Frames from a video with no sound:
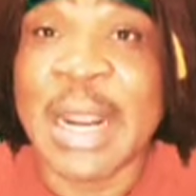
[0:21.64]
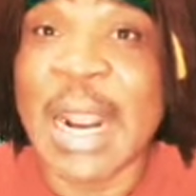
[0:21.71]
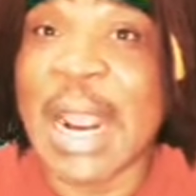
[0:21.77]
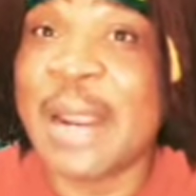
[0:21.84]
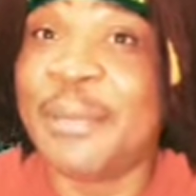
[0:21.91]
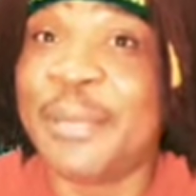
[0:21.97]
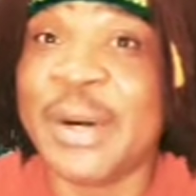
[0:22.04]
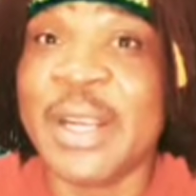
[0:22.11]
I
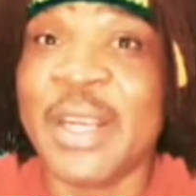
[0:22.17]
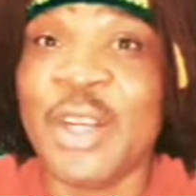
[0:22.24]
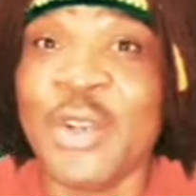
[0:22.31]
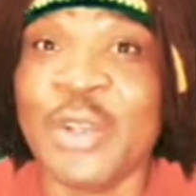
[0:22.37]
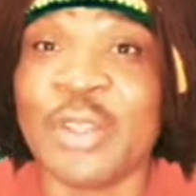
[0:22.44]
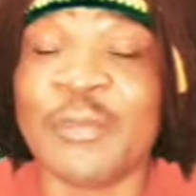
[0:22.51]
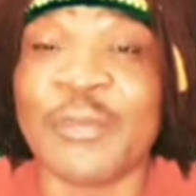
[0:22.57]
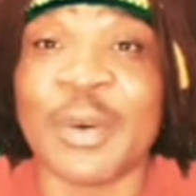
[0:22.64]
bring
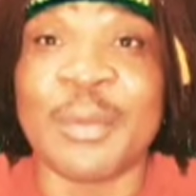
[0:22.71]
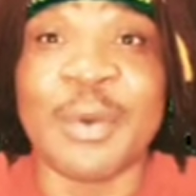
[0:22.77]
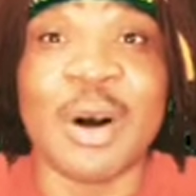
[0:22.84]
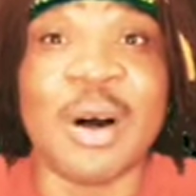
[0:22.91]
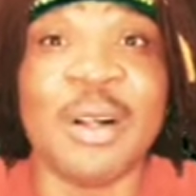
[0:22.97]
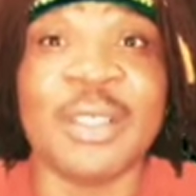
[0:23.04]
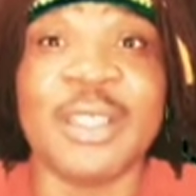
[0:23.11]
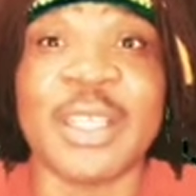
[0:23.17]
news from
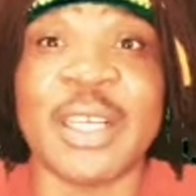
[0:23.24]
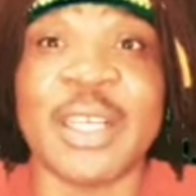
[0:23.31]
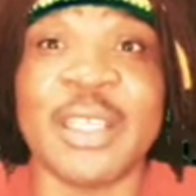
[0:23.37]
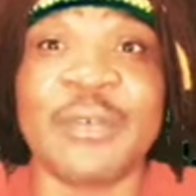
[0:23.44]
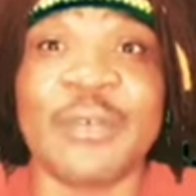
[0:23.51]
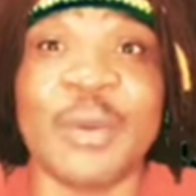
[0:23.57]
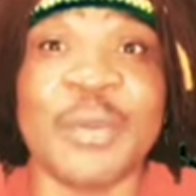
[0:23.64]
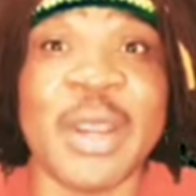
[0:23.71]
all channels,
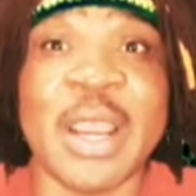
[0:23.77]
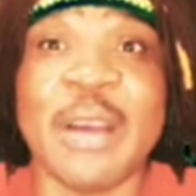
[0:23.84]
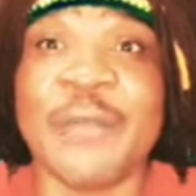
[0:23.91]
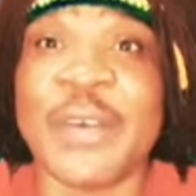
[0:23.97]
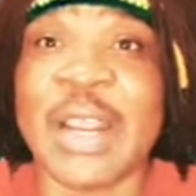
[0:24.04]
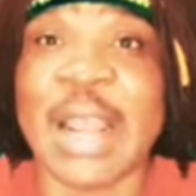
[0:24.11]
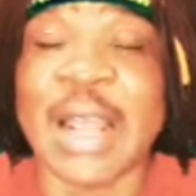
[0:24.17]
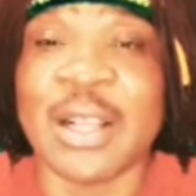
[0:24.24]
from
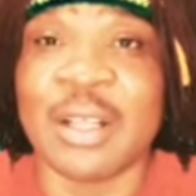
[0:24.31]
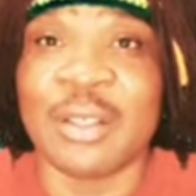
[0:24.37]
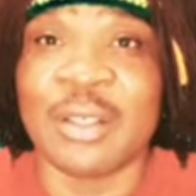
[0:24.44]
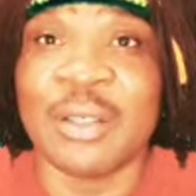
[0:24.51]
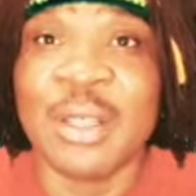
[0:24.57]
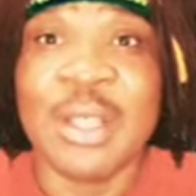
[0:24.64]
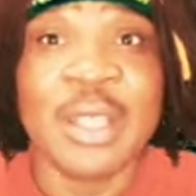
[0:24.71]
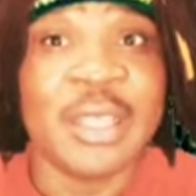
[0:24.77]
every angle,
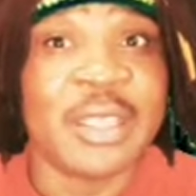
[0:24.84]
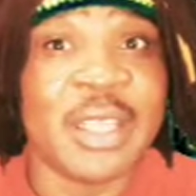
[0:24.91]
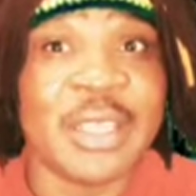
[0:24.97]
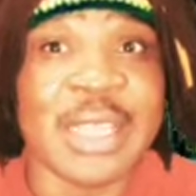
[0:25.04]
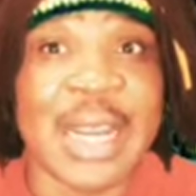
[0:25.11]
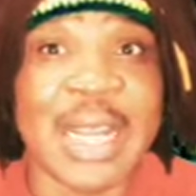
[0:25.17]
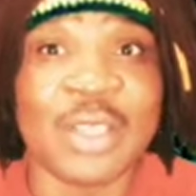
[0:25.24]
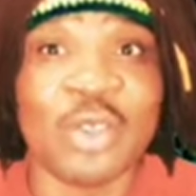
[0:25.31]
things
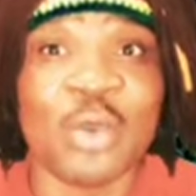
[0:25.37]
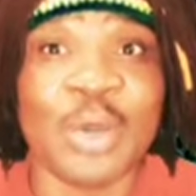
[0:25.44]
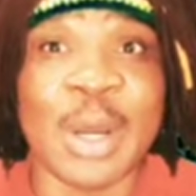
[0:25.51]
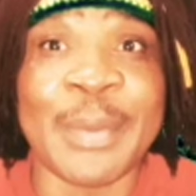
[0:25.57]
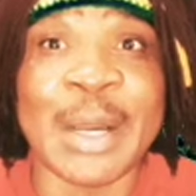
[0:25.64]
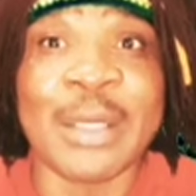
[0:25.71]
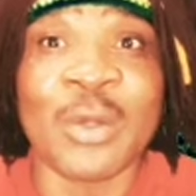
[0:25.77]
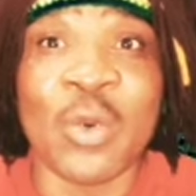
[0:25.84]
that has to do
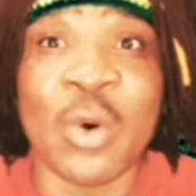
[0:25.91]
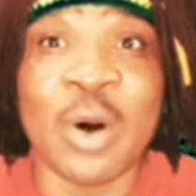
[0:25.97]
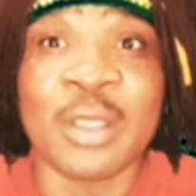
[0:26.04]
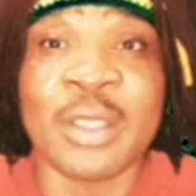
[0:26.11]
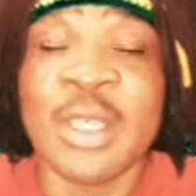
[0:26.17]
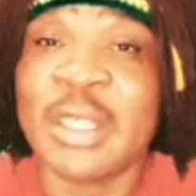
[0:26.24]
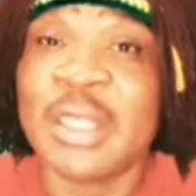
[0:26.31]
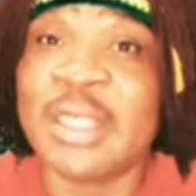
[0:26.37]
about the
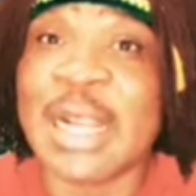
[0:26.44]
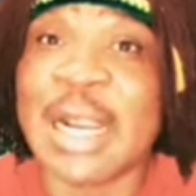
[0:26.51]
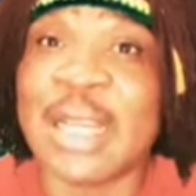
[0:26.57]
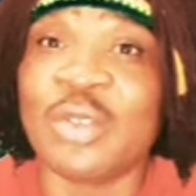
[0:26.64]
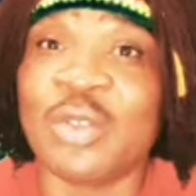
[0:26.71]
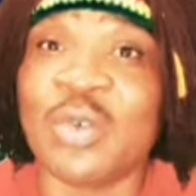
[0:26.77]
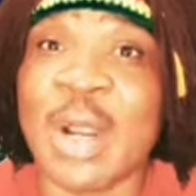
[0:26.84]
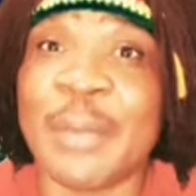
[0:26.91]
world, things that has
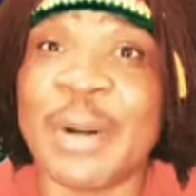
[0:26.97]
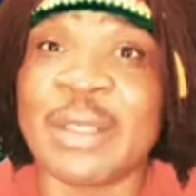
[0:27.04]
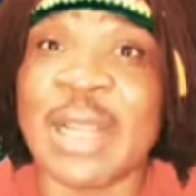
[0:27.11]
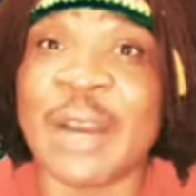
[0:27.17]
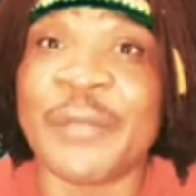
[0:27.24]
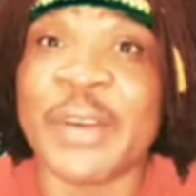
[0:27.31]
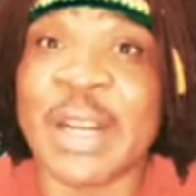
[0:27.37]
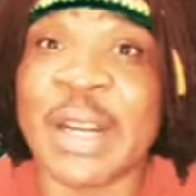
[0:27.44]
to do about
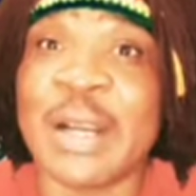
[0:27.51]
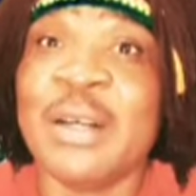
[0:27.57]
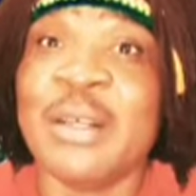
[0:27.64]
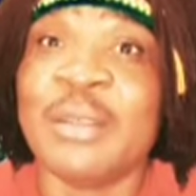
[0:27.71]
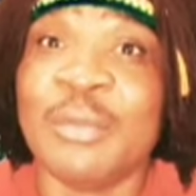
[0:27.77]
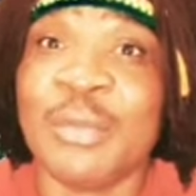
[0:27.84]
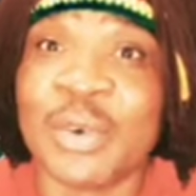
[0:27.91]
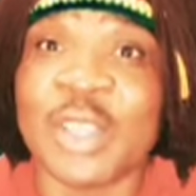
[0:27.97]
Africa,
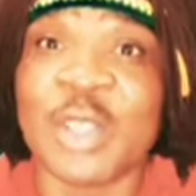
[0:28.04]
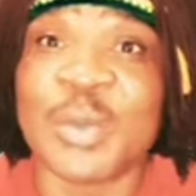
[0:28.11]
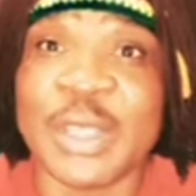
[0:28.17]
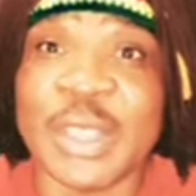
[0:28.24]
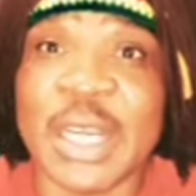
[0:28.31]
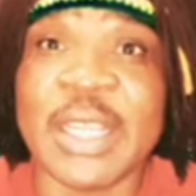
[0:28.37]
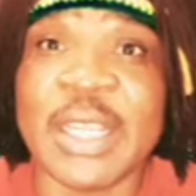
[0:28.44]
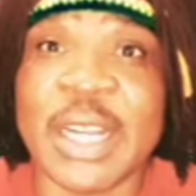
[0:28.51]
more
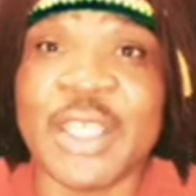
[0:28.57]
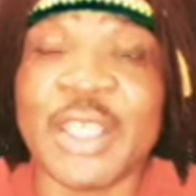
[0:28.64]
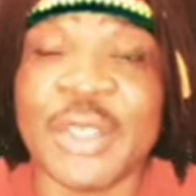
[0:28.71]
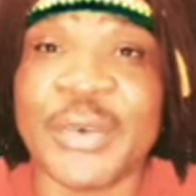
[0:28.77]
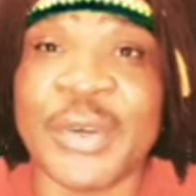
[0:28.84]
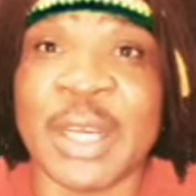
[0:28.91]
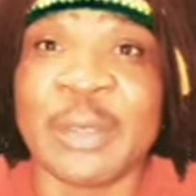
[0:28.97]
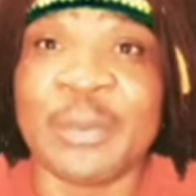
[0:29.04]
especially
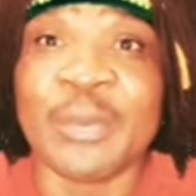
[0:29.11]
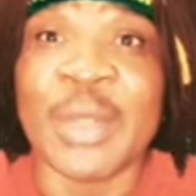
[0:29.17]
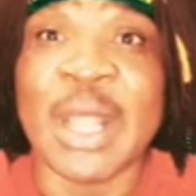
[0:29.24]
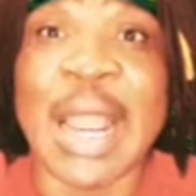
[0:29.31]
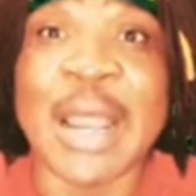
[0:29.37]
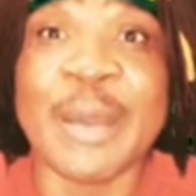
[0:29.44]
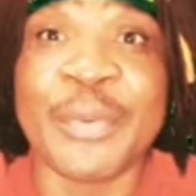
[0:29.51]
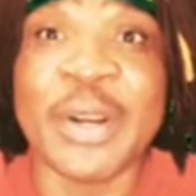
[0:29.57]
Nigeria.
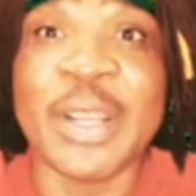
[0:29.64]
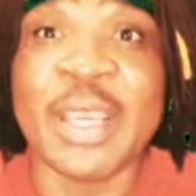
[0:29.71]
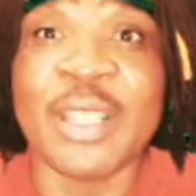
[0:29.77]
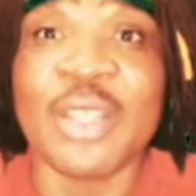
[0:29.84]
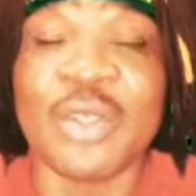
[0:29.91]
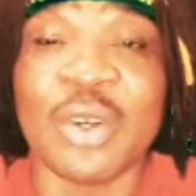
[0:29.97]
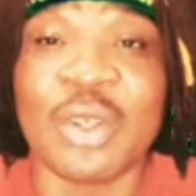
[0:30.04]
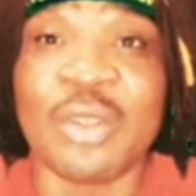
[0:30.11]
I bring it
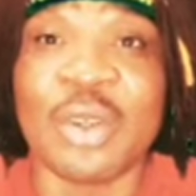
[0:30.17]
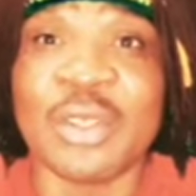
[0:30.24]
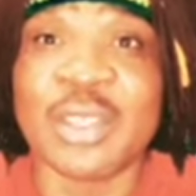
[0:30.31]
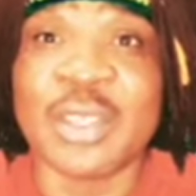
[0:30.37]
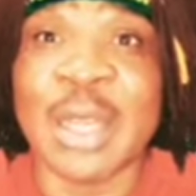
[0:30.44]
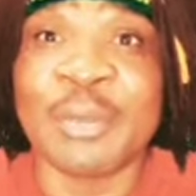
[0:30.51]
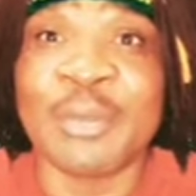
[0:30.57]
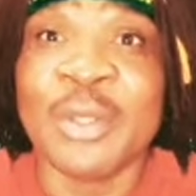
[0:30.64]
to your
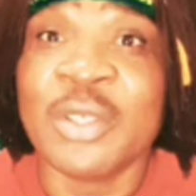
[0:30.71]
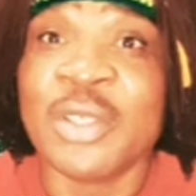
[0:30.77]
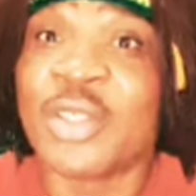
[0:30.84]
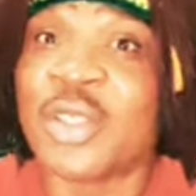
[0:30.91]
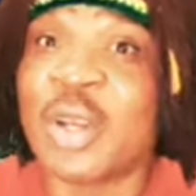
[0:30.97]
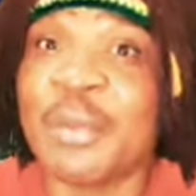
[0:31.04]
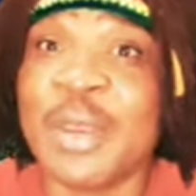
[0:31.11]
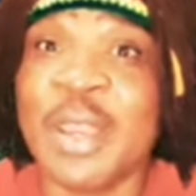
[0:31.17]
doorstep,
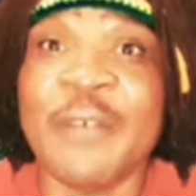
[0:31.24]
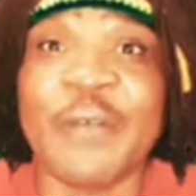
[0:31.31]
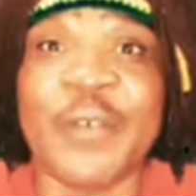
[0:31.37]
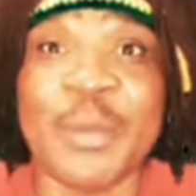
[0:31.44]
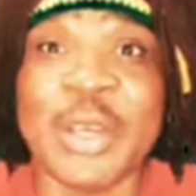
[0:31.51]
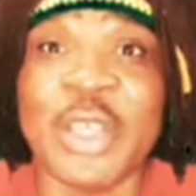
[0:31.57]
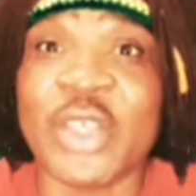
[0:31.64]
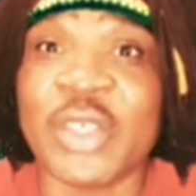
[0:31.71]
some
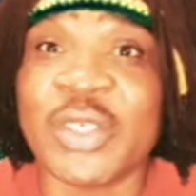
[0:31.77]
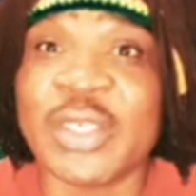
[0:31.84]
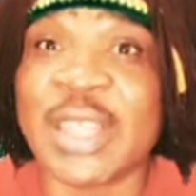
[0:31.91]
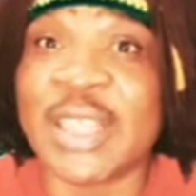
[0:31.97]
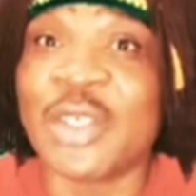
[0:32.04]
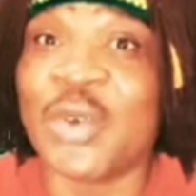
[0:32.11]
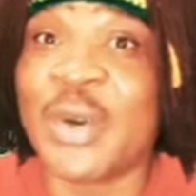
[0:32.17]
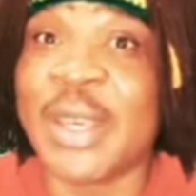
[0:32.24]
informations
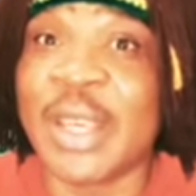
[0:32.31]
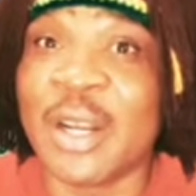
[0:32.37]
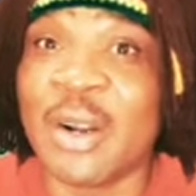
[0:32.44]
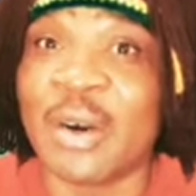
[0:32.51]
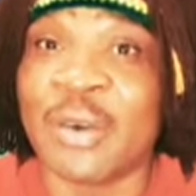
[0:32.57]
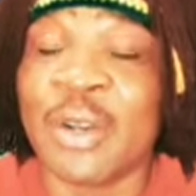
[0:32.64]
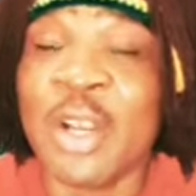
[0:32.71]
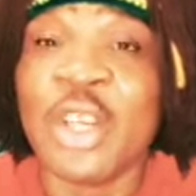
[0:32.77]
that you
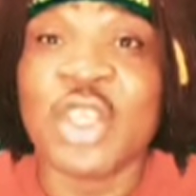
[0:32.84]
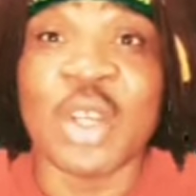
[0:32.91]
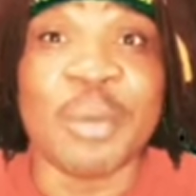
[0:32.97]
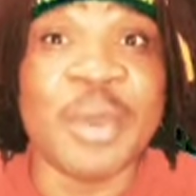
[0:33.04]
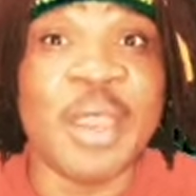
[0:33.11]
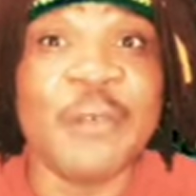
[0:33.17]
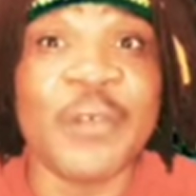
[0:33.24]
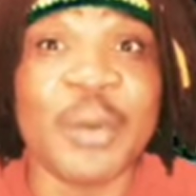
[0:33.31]
ignore,
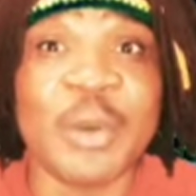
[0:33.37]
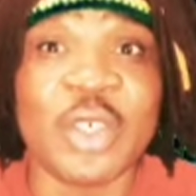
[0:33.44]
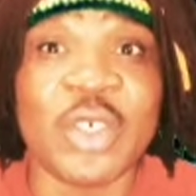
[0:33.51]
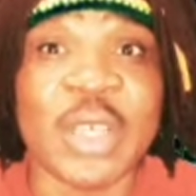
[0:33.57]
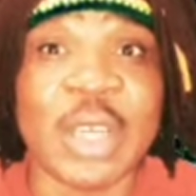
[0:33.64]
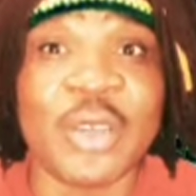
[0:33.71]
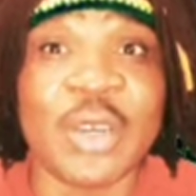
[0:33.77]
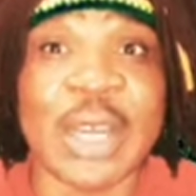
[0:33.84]
some
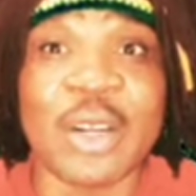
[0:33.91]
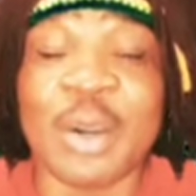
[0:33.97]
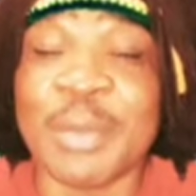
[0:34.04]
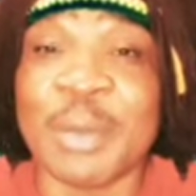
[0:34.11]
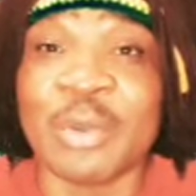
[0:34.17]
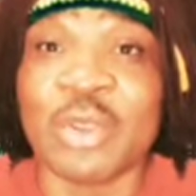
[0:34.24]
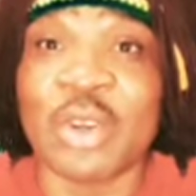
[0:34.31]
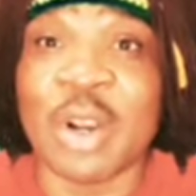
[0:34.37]
information that you cannot be
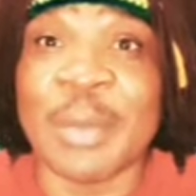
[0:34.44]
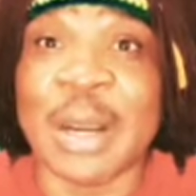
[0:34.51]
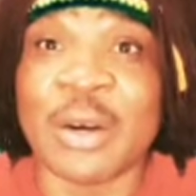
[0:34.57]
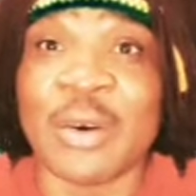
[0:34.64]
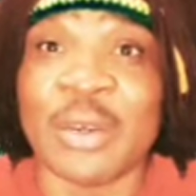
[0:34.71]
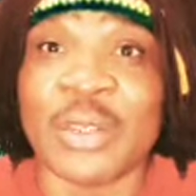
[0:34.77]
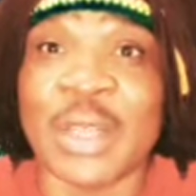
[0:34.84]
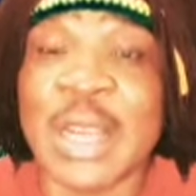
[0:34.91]
able to come
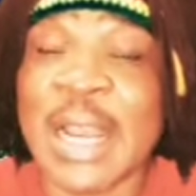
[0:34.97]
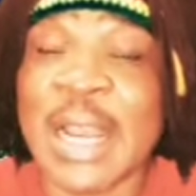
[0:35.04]
across.